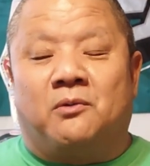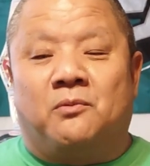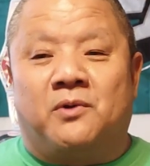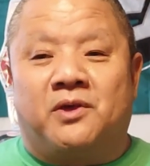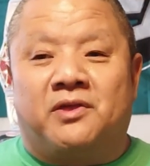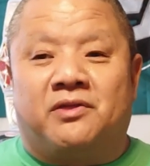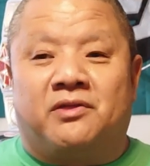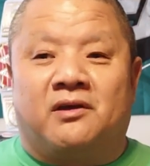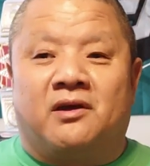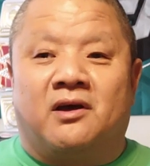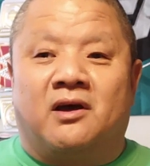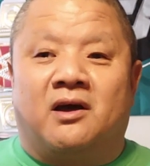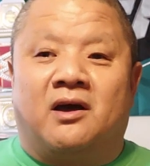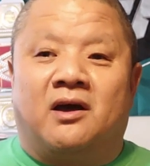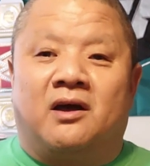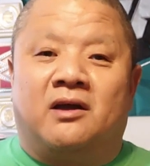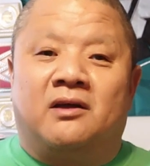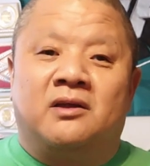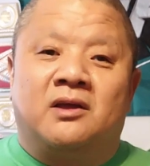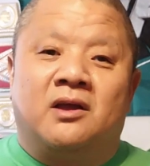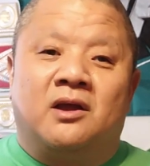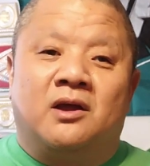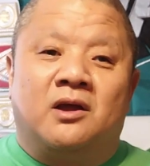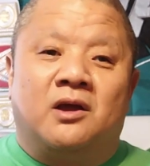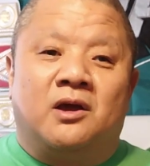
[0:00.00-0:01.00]
with
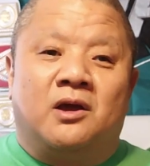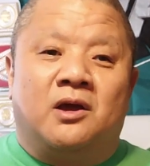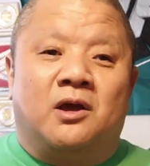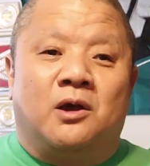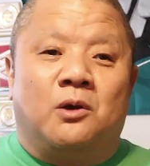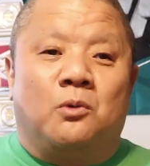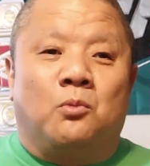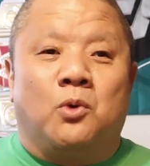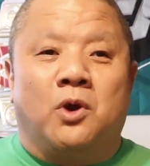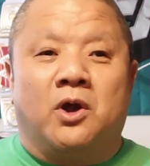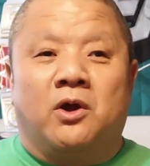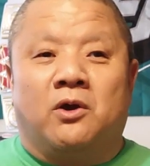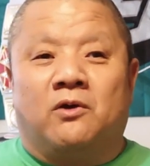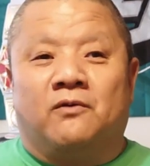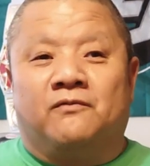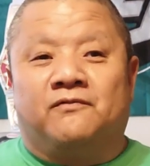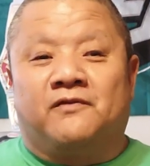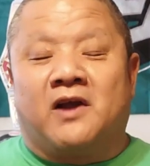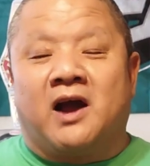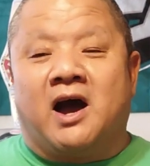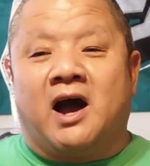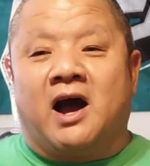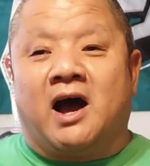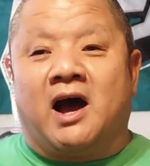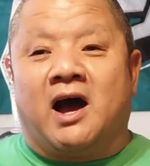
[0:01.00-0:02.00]
Will of
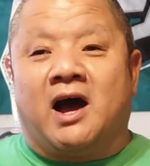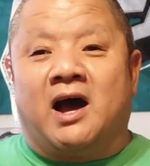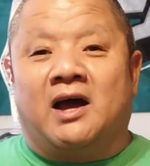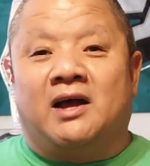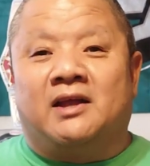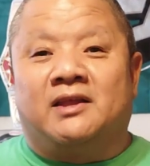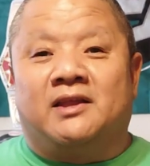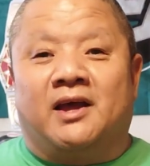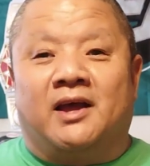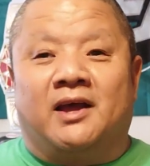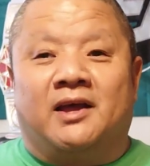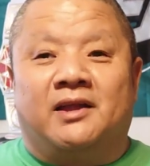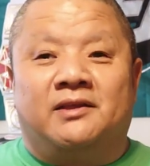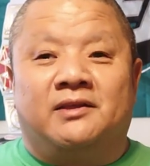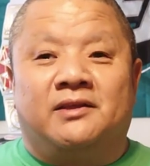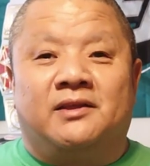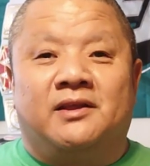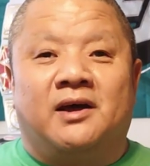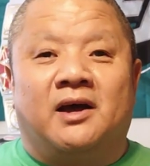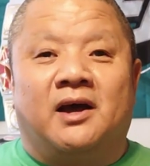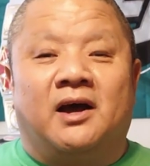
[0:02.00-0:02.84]
God, and